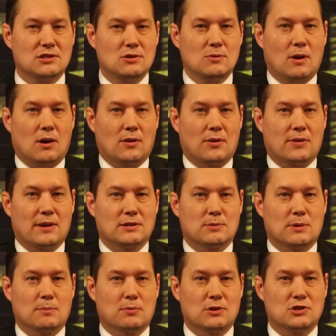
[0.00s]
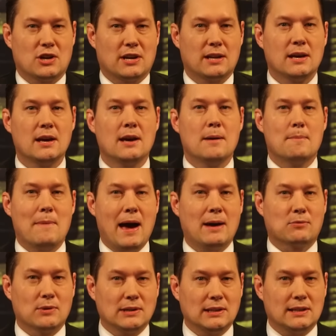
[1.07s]
do all the things. We appreciate it.
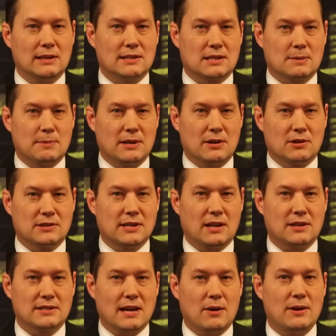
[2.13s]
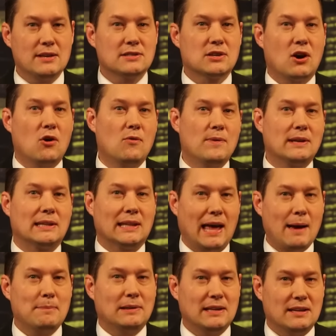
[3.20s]
Matt Ridley is going to be here to tell us how his COVID
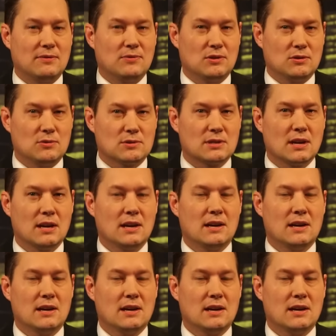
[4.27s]
lab leak views